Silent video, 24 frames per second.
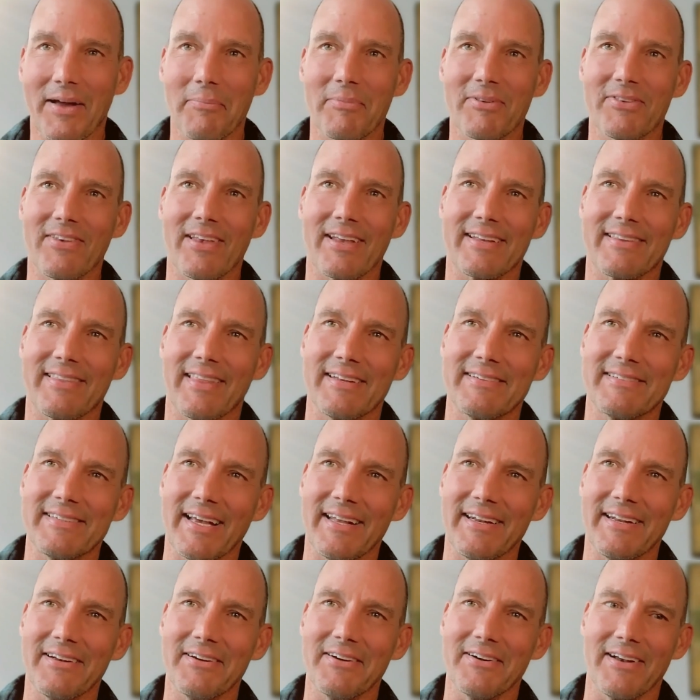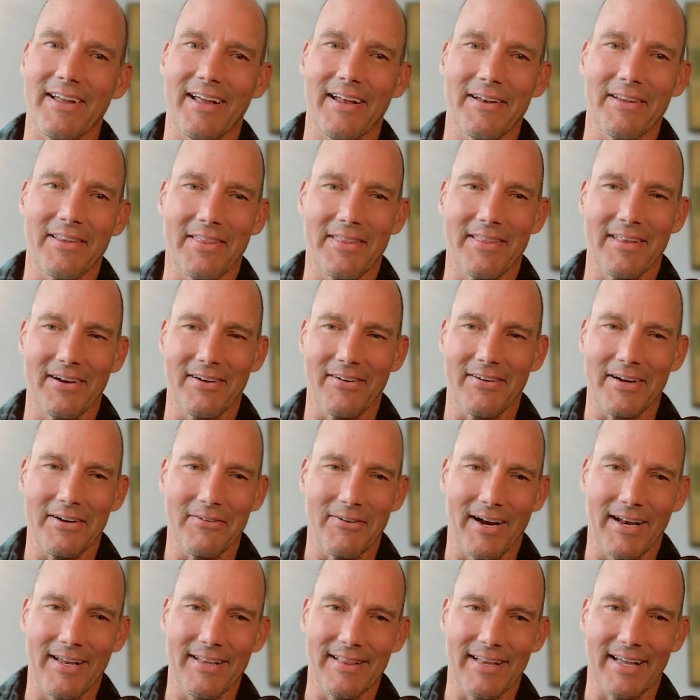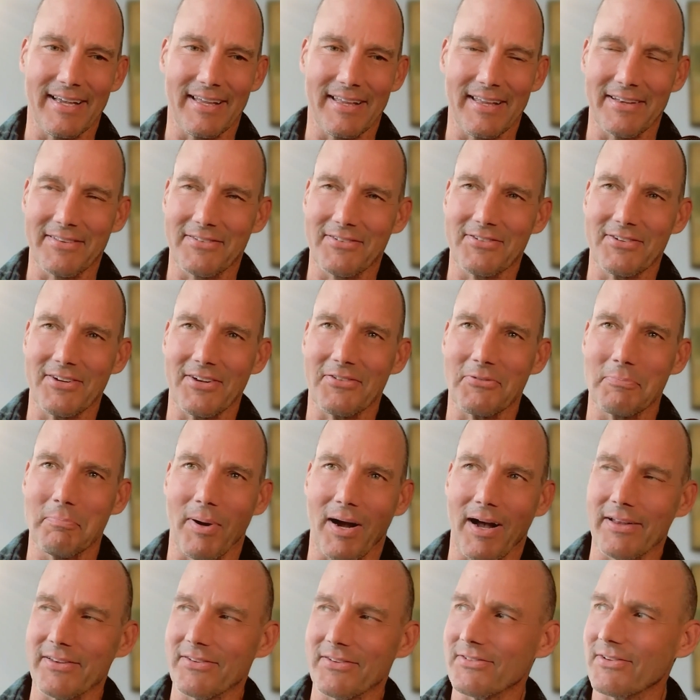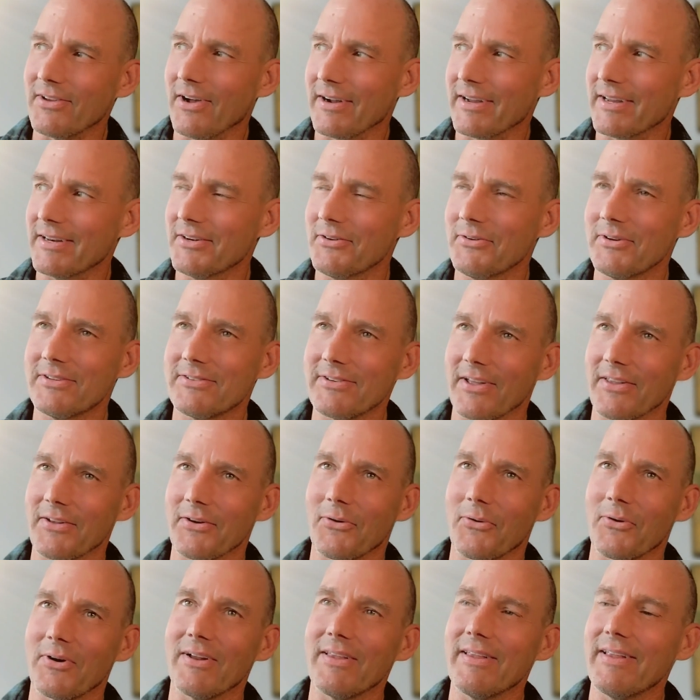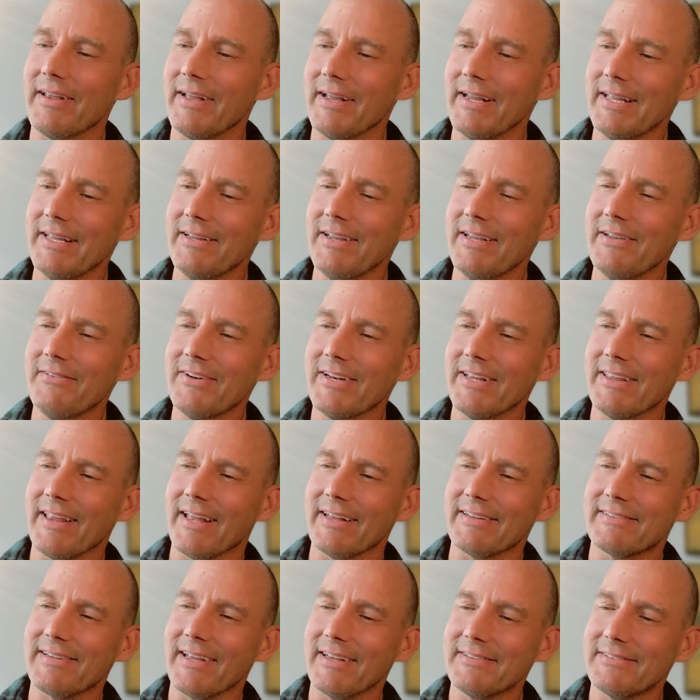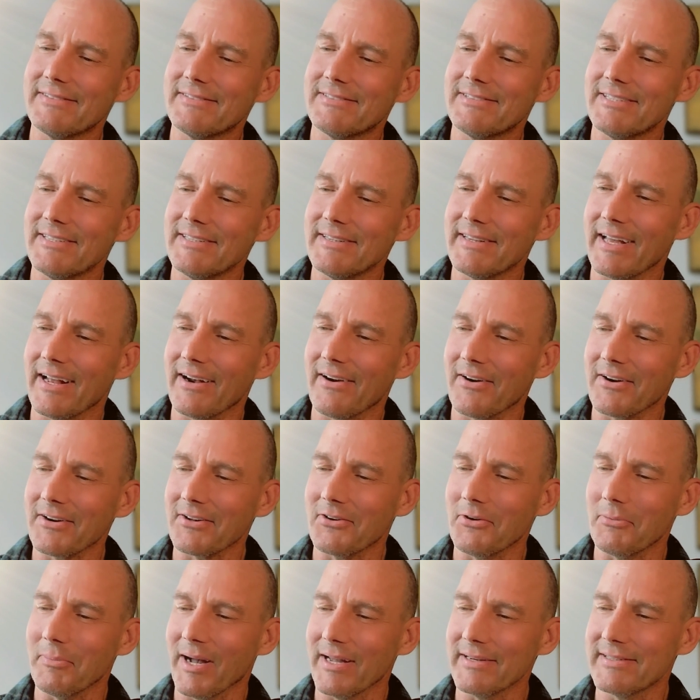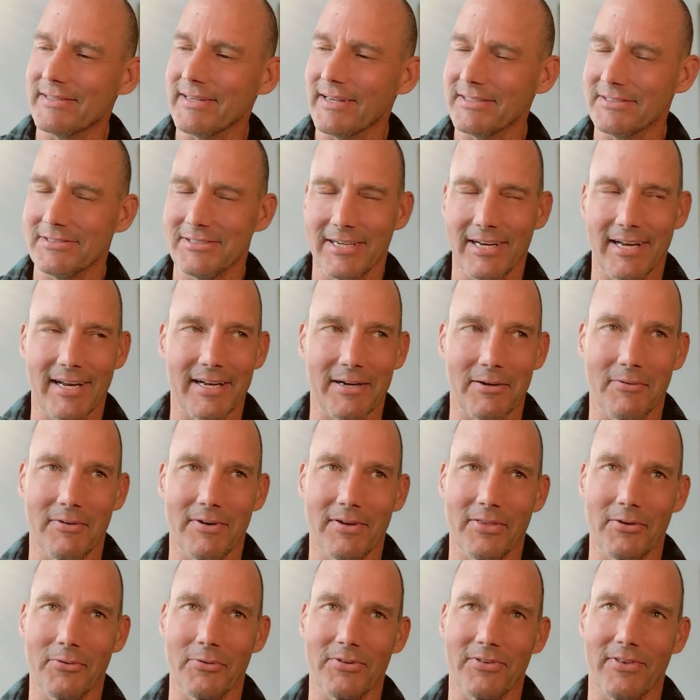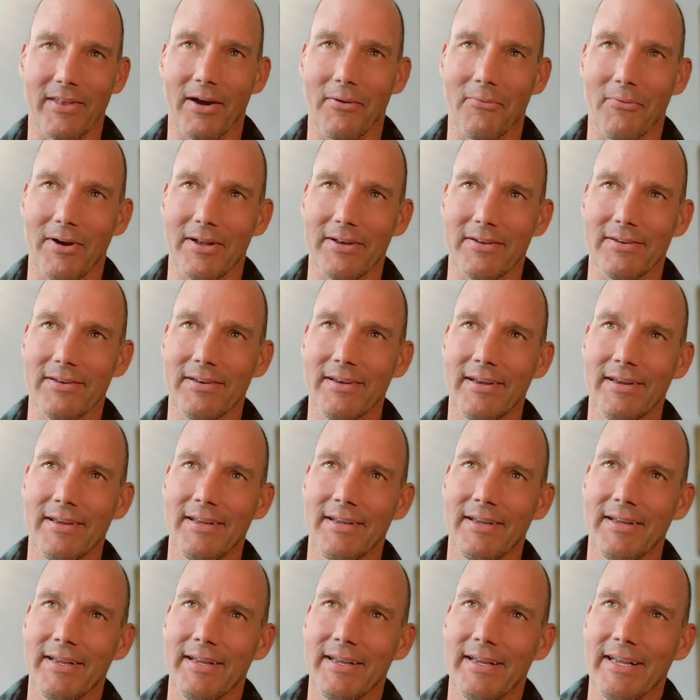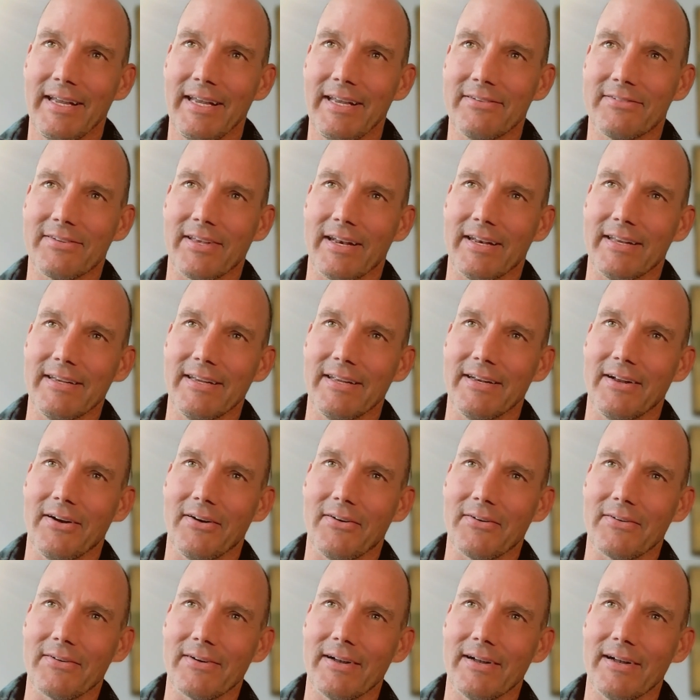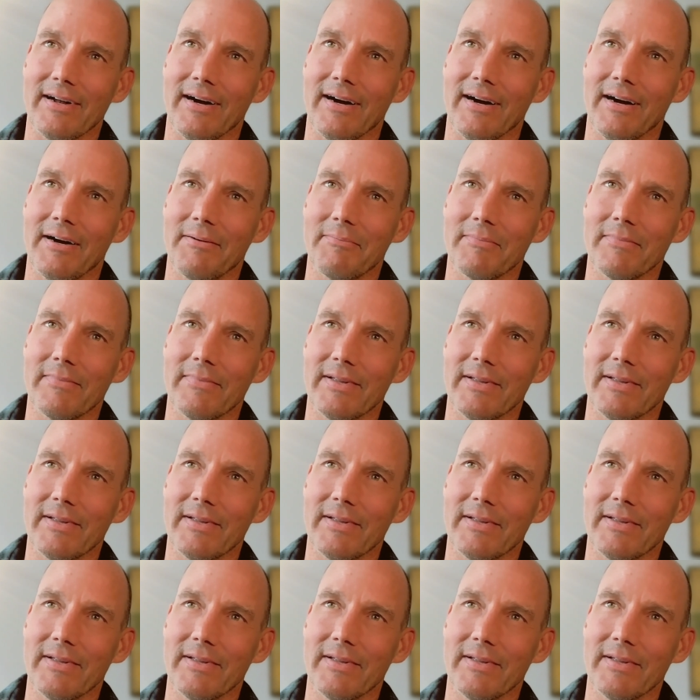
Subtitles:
like the dead internet theory, right? Like it's just bots talking to each other. Or even in that article by Ted Chiang, there was that one. He said, there's